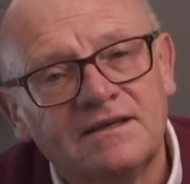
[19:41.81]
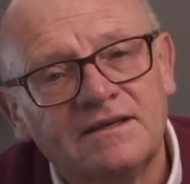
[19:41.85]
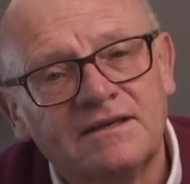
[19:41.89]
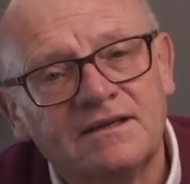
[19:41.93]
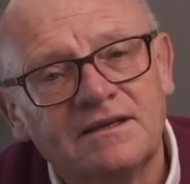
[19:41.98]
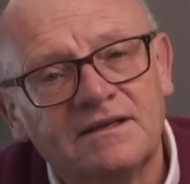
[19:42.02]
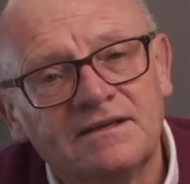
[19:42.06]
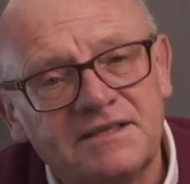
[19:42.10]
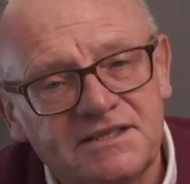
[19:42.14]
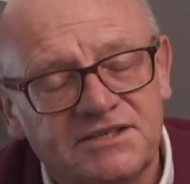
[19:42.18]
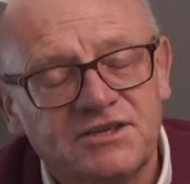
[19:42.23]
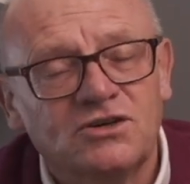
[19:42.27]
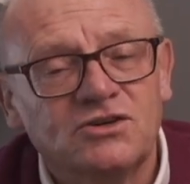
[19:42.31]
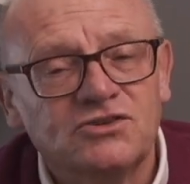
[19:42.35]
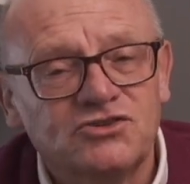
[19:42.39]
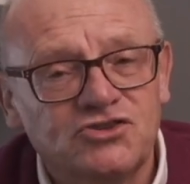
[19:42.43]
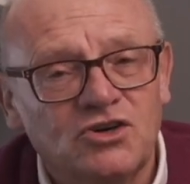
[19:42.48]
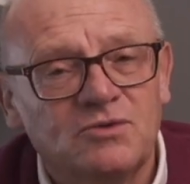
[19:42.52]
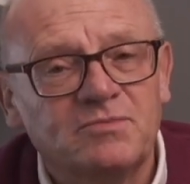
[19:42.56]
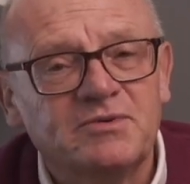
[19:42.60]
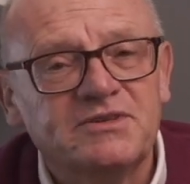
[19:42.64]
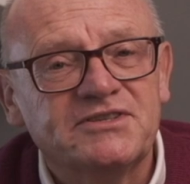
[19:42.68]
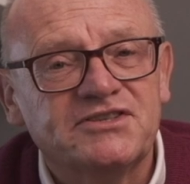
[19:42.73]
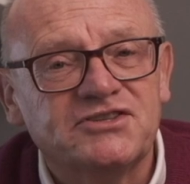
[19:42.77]
And it's our
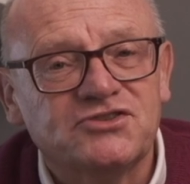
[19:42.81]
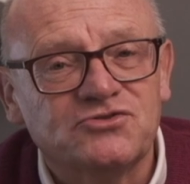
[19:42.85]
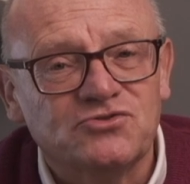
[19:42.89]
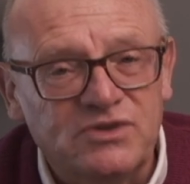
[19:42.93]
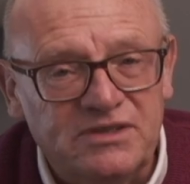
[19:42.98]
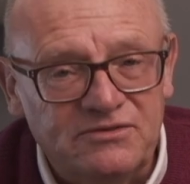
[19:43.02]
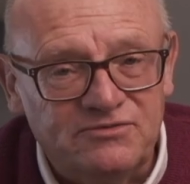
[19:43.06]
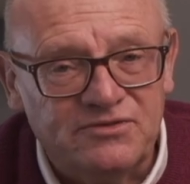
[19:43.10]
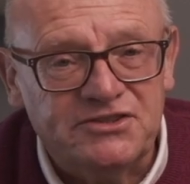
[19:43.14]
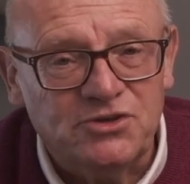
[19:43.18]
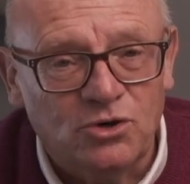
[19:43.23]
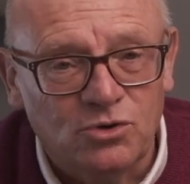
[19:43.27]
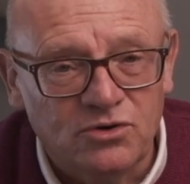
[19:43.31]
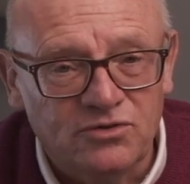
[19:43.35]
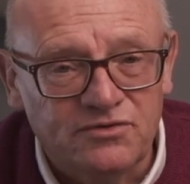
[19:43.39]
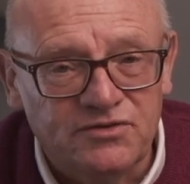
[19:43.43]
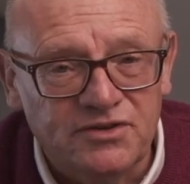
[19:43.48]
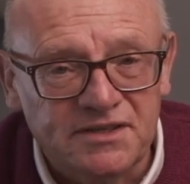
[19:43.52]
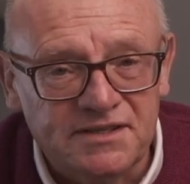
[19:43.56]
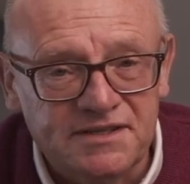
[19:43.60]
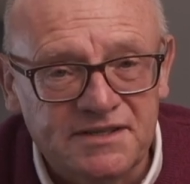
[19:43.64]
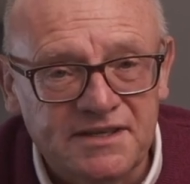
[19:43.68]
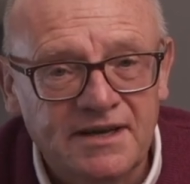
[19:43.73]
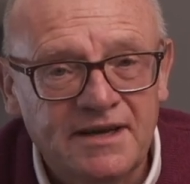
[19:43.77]
job as street
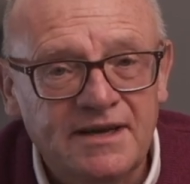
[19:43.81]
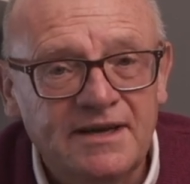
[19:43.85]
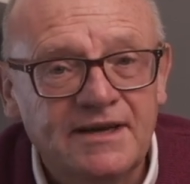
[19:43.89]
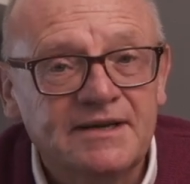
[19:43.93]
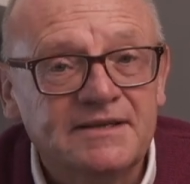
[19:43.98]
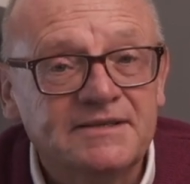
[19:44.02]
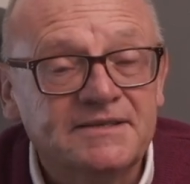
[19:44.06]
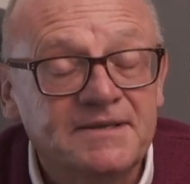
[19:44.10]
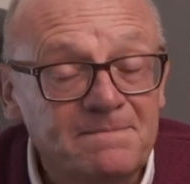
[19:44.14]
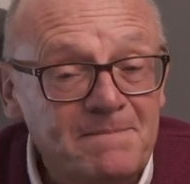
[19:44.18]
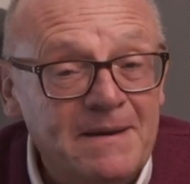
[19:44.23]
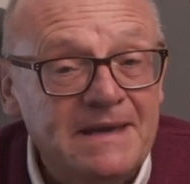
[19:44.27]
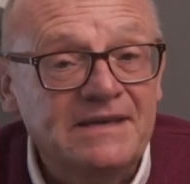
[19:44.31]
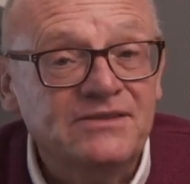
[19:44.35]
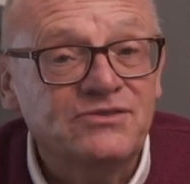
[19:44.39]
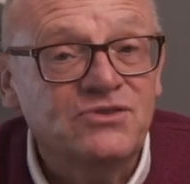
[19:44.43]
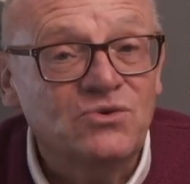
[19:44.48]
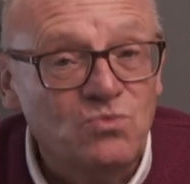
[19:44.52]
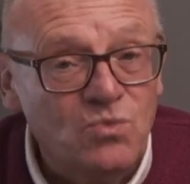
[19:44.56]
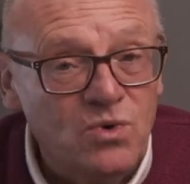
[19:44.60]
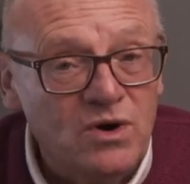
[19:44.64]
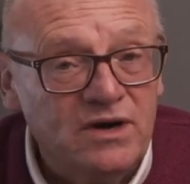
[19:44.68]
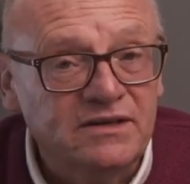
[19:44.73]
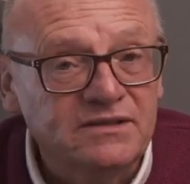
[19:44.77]
photographers to make the
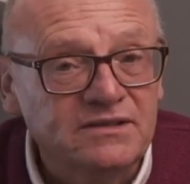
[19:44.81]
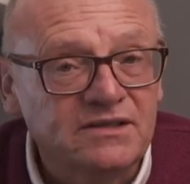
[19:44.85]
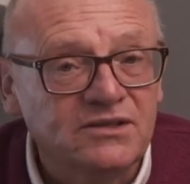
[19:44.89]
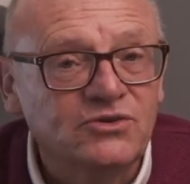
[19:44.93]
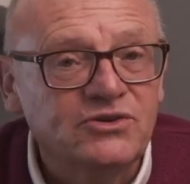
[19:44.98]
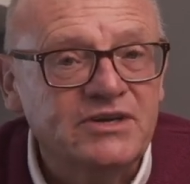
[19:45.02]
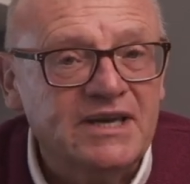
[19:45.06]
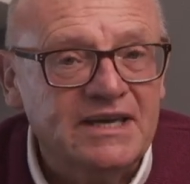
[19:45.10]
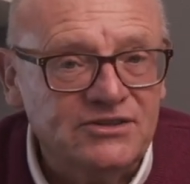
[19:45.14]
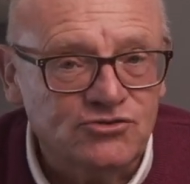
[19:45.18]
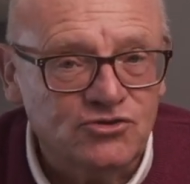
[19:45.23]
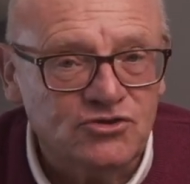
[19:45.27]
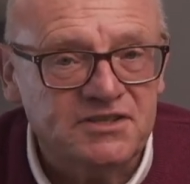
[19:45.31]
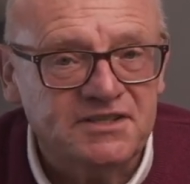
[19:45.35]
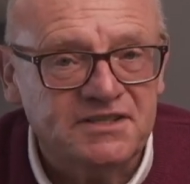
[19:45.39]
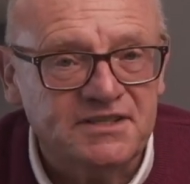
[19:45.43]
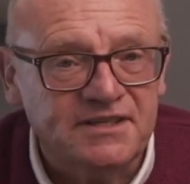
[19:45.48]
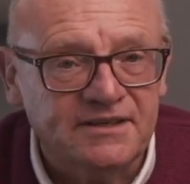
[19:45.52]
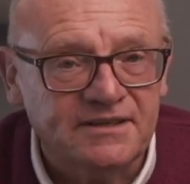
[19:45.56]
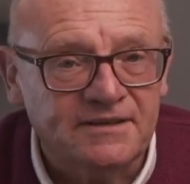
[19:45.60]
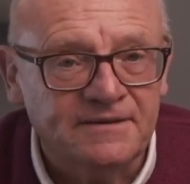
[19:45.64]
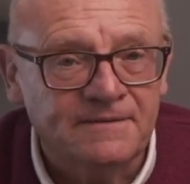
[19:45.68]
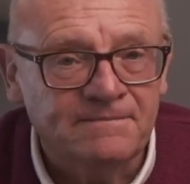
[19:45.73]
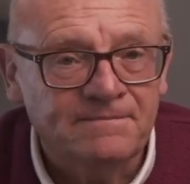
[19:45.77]
world look
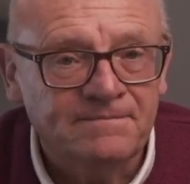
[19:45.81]
interesting.